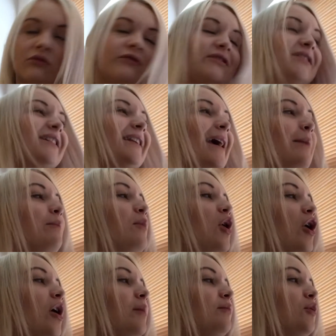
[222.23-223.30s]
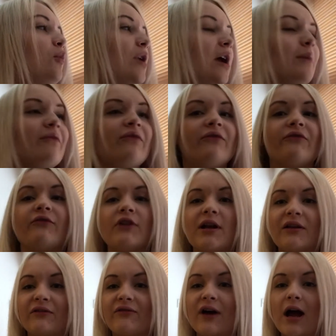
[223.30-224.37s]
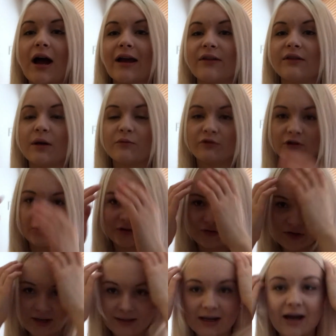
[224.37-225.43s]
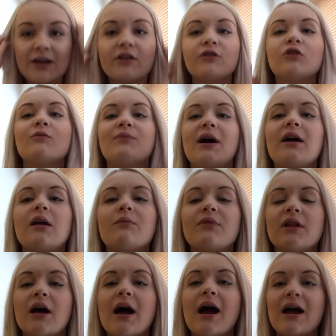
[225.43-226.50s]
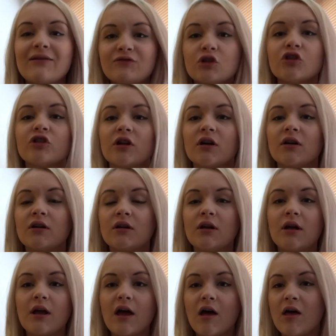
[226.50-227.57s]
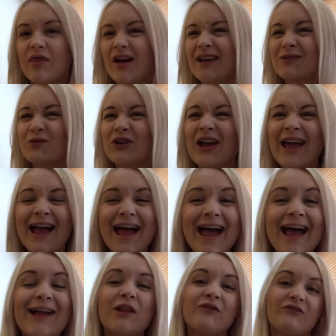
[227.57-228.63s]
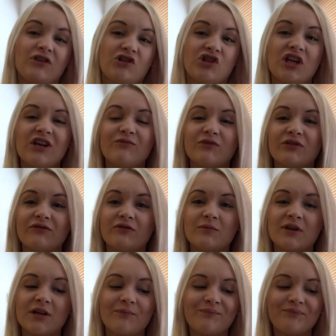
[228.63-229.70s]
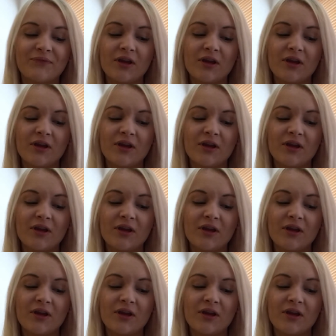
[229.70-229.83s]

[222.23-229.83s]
there isn't an end point, but when I'm really far in that process, I can look back and be like, I've done that. And that is one hell of an achievement for me.